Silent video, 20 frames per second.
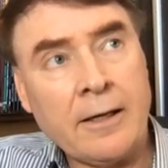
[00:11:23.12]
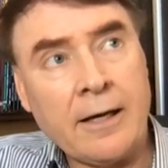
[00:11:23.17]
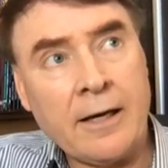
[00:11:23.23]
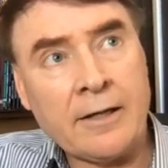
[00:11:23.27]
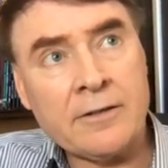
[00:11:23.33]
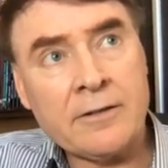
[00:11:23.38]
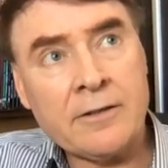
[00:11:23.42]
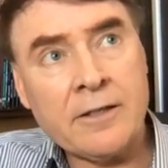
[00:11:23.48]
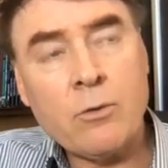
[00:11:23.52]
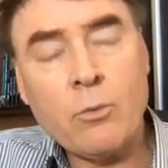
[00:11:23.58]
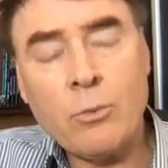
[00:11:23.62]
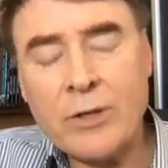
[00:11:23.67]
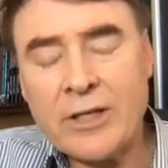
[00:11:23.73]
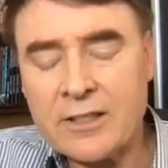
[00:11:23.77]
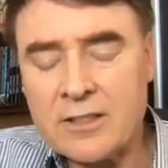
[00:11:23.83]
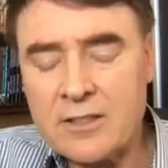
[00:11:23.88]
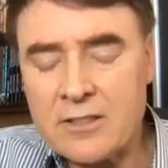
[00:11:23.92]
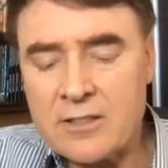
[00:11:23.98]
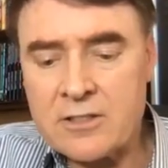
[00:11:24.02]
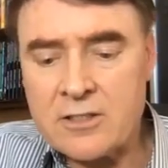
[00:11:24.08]
I think we
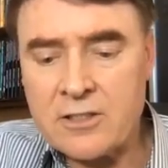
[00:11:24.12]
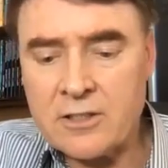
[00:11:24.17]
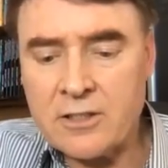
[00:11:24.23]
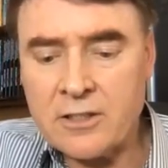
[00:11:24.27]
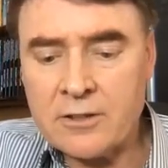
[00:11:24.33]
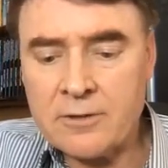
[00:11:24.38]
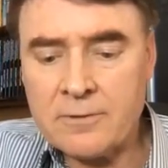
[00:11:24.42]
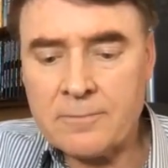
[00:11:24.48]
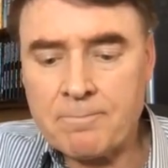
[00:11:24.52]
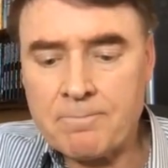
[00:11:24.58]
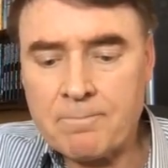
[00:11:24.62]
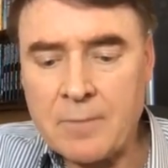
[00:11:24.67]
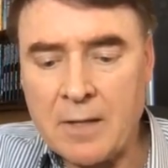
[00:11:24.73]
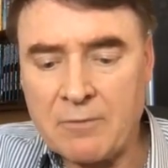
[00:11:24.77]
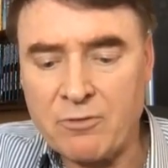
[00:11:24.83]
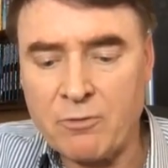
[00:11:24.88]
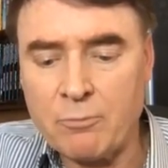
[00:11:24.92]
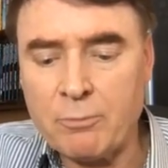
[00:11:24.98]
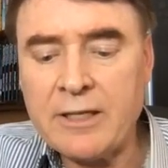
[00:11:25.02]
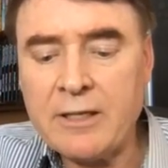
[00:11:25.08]
can turn,
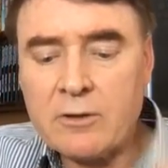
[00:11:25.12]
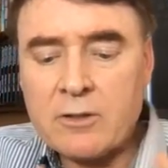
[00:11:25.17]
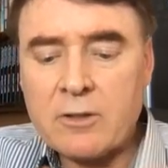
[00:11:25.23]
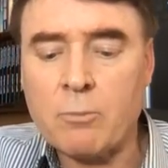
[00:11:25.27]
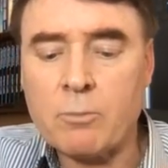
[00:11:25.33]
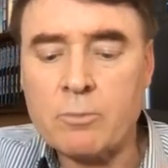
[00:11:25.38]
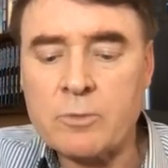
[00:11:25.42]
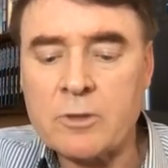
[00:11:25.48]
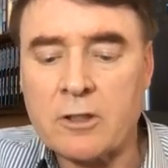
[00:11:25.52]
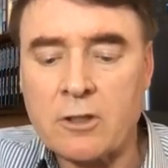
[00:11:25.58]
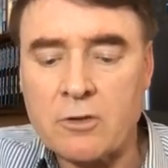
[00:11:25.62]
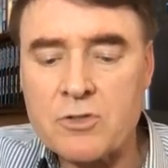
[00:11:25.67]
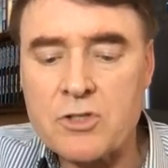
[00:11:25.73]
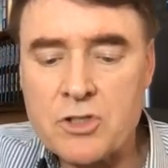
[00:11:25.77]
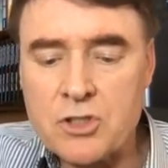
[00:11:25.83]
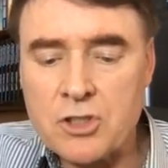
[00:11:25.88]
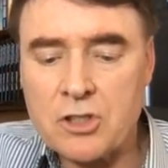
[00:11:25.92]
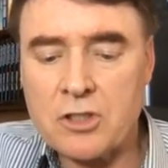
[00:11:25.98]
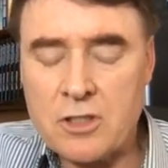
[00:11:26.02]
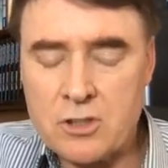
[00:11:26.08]
for me, the
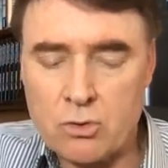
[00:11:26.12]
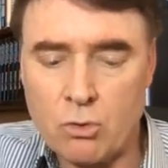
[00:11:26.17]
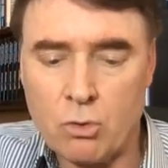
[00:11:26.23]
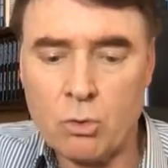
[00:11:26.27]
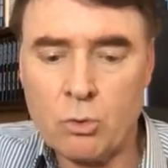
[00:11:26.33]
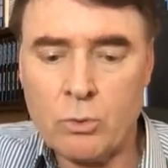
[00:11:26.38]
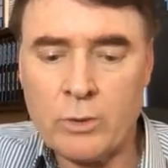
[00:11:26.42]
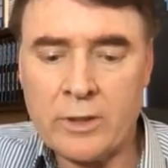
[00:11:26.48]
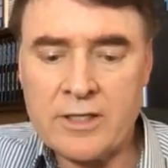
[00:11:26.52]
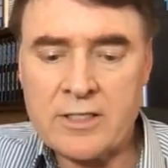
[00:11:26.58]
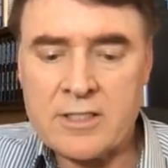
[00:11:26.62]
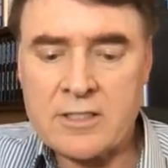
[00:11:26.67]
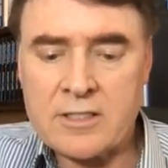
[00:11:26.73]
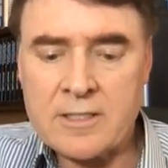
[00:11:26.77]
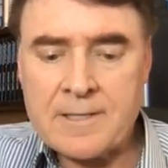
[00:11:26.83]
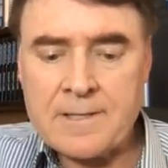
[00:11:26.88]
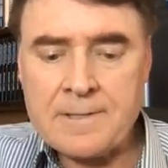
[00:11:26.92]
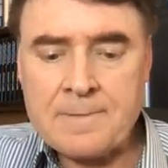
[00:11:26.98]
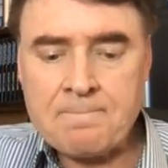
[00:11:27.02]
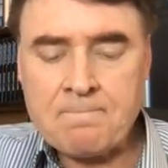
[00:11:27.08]
concern is always
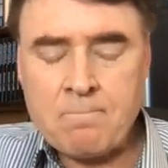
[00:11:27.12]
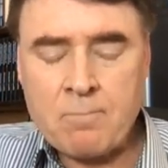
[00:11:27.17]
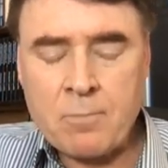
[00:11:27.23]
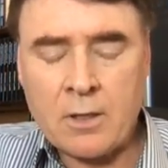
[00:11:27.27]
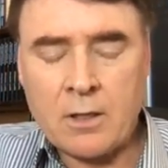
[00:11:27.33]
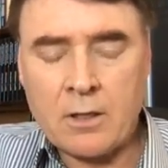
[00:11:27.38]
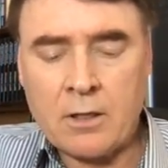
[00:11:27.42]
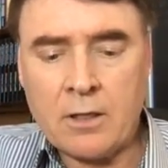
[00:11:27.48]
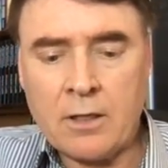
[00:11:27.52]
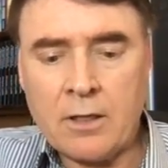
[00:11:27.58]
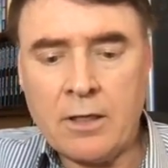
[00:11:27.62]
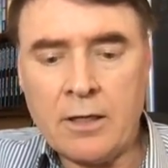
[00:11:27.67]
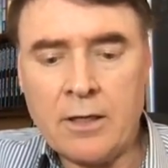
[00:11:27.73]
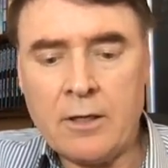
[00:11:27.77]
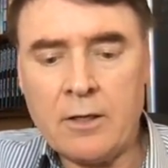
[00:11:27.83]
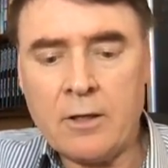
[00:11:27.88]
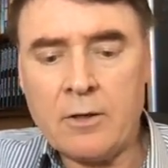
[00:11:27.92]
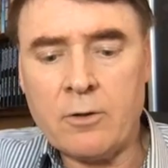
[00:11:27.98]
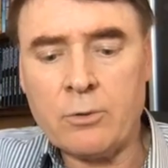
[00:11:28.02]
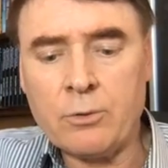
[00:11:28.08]

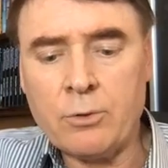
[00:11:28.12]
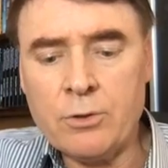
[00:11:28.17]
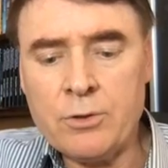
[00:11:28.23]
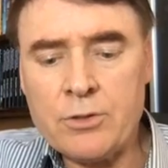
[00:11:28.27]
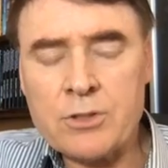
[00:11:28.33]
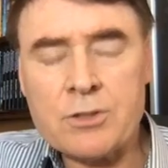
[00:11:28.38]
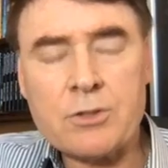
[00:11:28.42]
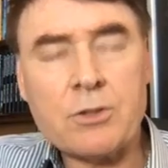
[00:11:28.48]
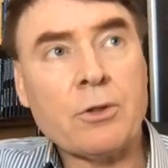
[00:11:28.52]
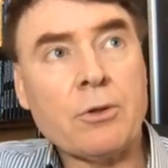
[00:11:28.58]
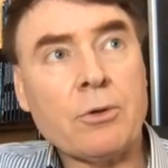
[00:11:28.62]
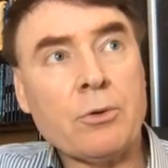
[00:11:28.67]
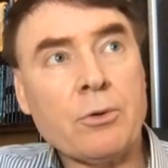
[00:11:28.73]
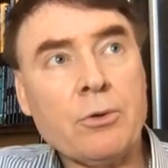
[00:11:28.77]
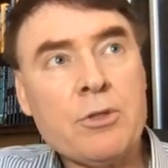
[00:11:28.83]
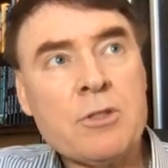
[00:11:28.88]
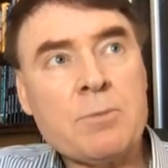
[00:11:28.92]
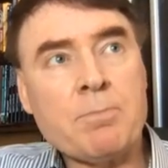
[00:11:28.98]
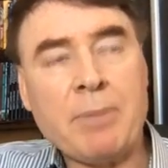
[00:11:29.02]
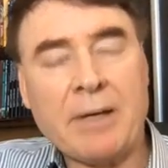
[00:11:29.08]

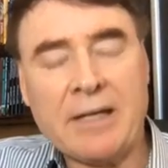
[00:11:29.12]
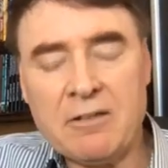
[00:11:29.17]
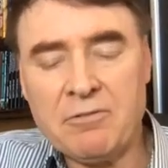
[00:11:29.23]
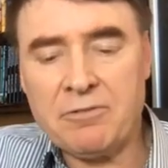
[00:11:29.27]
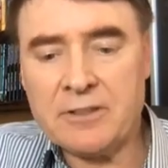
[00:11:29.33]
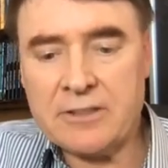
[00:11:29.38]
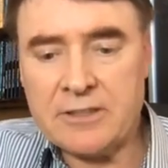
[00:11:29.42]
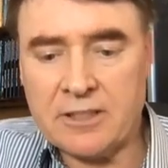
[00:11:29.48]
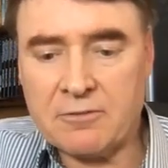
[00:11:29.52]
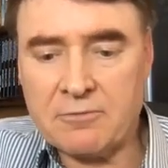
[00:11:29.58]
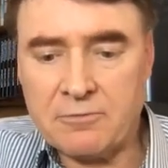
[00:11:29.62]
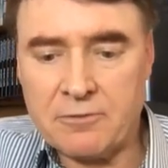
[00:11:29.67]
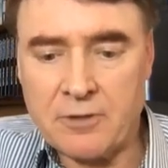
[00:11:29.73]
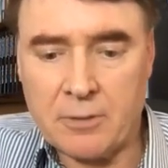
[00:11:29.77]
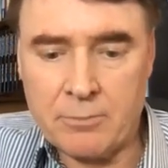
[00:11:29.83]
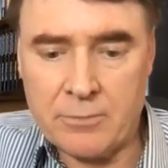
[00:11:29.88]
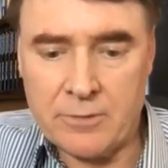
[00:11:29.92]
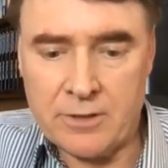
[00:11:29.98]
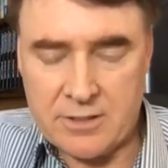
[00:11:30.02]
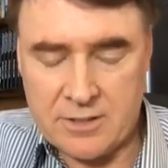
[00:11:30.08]
who's benefiting
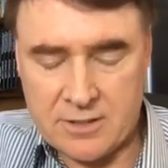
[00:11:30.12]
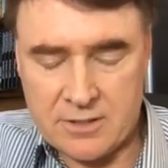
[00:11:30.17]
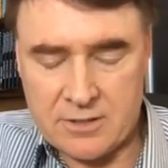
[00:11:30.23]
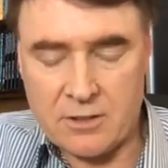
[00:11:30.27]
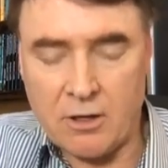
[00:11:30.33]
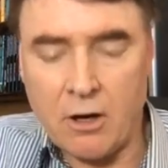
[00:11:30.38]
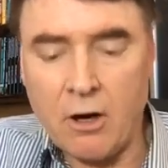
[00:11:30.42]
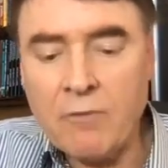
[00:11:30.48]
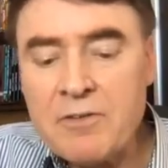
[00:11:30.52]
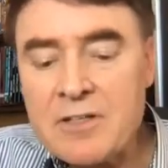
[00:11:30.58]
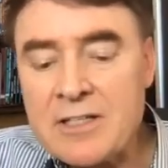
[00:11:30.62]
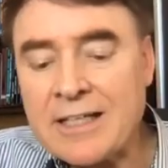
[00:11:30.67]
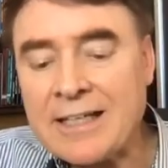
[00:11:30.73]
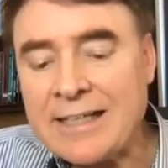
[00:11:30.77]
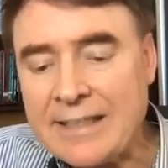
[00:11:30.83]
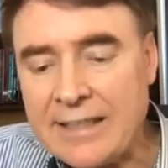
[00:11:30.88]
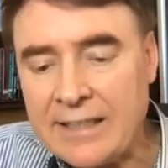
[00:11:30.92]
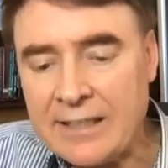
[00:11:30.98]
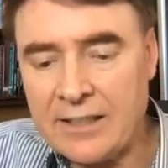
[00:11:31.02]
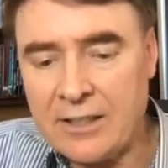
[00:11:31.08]
from this. Obviously,
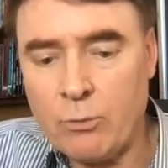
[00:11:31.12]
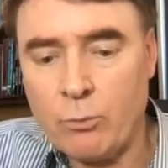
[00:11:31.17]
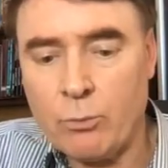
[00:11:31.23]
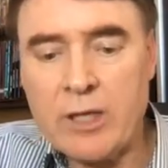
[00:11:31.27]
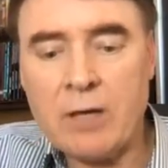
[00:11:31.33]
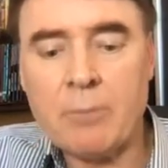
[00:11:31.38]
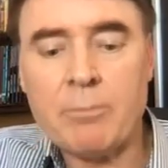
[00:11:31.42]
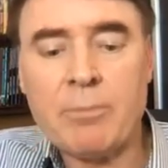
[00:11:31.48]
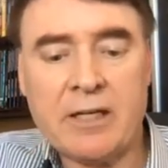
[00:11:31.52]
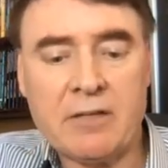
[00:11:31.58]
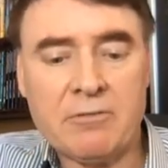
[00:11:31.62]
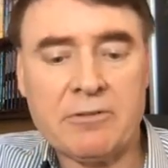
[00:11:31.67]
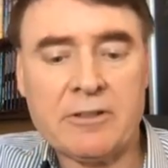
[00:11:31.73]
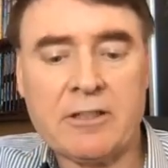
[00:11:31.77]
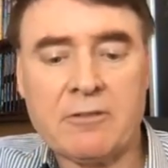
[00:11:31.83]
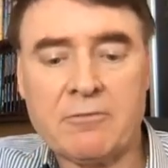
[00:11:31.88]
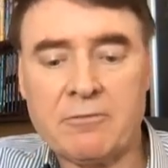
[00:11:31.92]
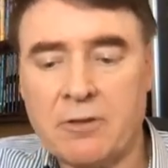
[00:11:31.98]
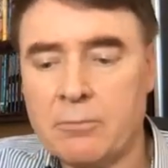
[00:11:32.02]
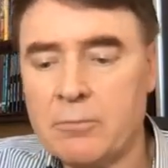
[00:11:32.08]
clearly, we are
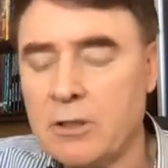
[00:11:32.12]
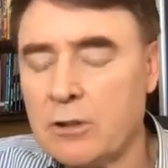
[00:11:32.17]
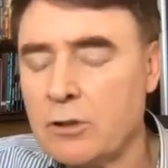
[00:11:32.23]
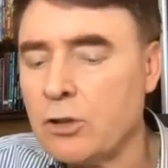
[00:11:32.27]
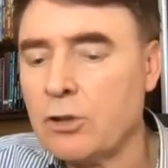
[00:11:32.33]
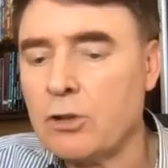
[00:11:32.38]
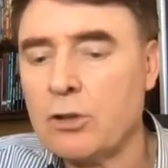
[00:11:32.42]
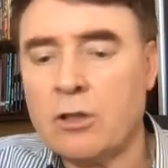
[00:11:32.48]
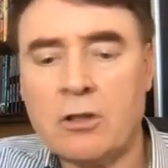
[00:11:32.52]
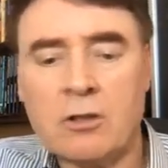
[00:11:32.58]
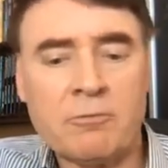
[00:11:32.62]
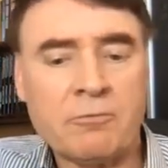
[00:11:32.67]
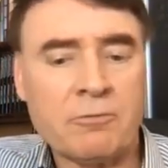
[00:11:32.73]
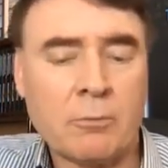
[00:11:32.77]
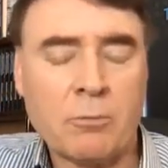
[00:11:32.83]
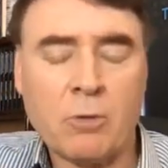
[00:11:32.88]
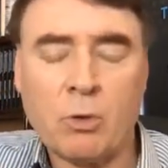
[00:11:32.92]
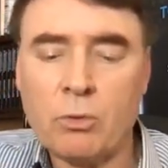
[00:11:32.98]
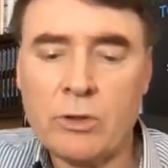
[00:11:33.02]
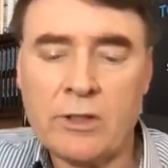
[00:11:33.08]
benefiting from Google,
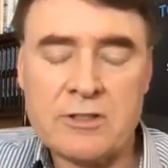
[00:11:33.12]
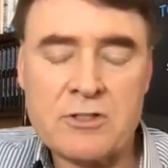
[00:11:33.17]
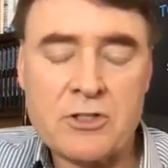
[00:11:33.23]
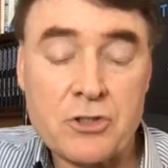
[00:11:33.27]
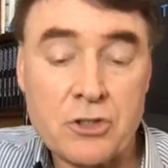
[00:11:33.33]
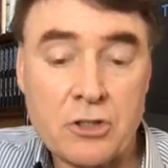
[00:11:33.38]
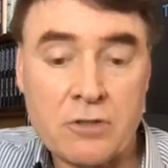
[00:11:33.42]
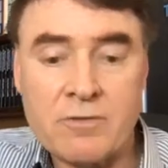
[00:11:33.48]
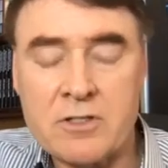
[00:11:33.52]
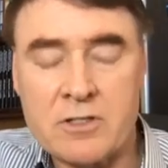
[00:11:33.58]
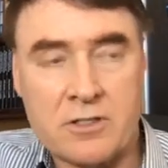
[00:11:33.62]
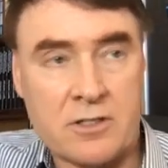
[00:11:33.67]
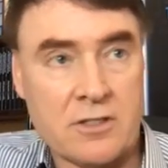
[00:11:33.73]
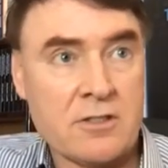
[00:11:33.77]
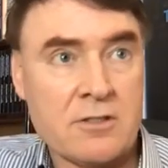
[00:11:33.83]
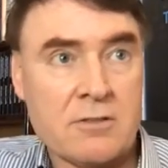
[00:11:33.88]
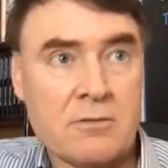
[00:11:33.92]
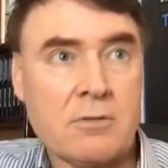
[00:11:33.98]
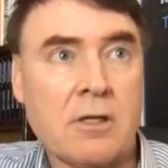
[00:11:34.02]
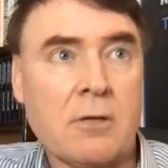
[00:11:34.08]
from all the
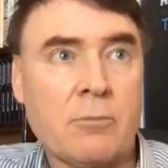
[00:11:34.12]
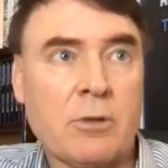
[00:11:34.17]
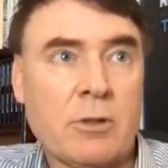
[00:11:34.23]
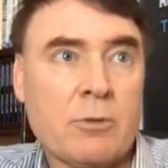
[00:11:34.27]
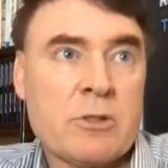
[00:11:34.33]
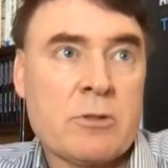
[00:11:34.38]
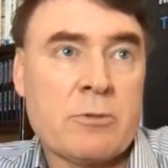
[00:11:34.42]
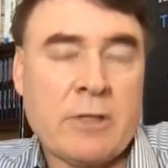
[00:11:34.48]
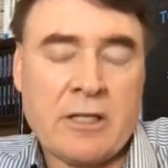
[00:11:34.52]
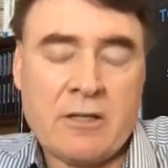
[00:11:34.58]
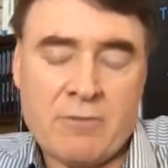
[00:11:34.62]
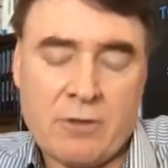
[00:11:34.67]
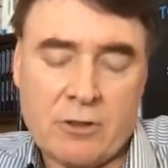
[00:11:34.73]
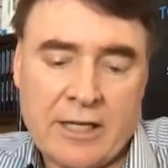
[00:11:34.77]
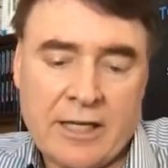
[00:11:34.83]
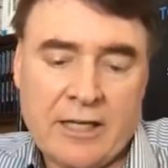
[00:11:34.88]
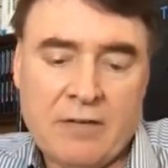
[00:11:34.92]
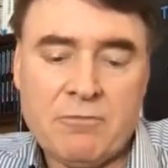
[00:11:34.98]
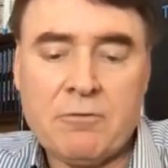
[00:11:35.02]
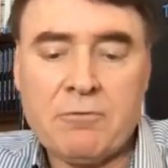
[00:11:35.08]
services, because we give our
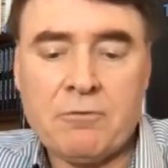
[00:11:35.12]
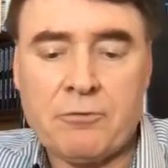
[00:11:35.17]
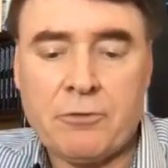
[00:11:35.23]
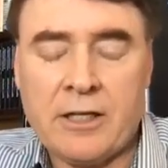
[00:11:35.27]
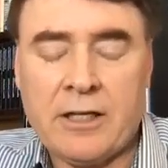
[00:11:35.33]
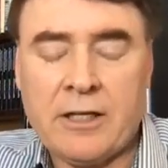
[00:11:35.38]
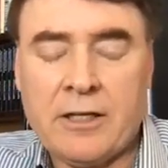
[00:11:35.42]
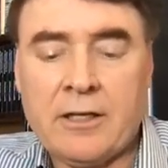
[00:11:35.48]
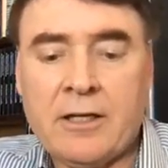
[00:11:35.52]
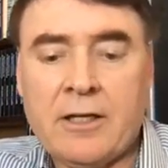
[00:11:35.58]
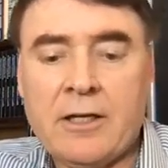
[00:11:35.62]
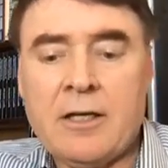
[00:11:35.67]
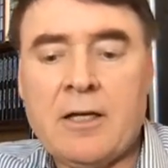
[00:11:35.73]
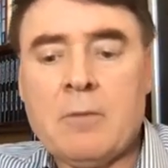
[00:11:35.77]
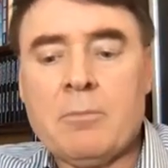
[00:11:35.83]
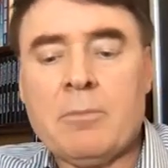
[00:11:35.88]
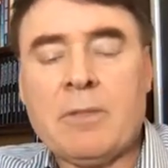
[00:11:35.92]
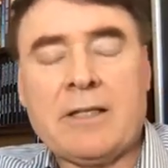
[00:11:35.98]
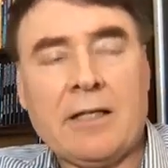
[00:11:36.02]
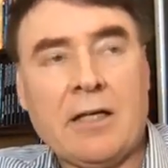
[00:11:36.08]
data for free,
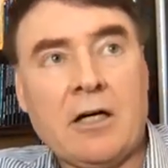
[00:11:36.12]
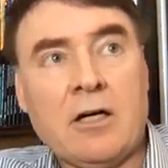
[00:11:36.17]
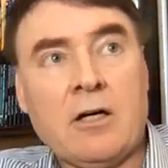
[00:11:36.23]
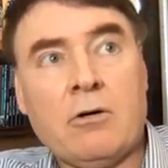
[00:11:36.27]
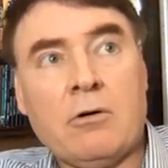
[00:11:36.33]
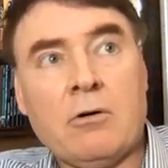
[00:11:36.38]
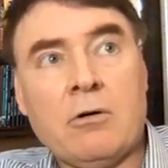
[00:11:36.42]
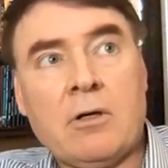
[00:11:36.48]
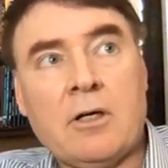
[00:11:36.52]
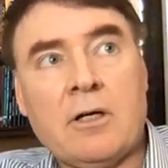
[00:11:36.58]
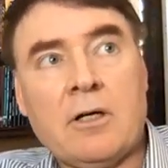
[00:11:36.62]
but now